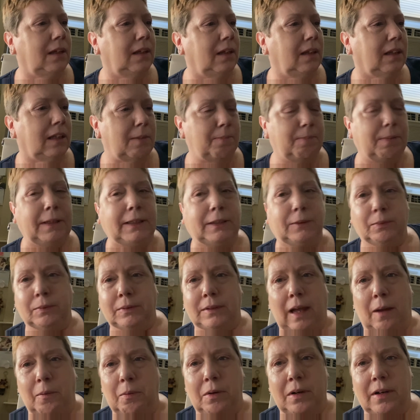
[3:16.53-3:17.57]
the bids was,
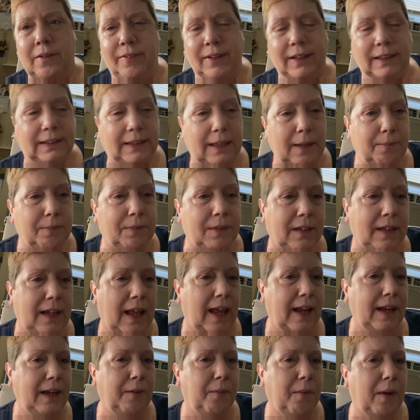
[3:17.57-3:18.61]
I wouldn't have accepted
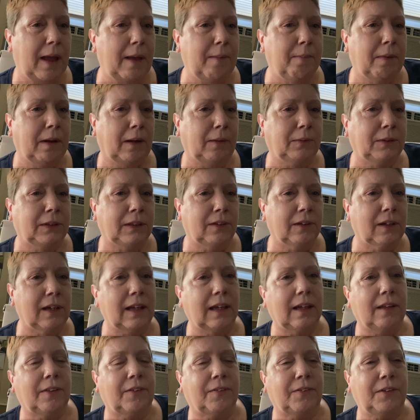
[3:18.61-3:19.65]
anyway, but I was
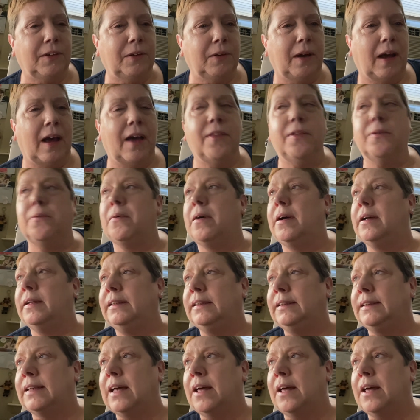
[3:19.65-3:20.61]
looking through other ones,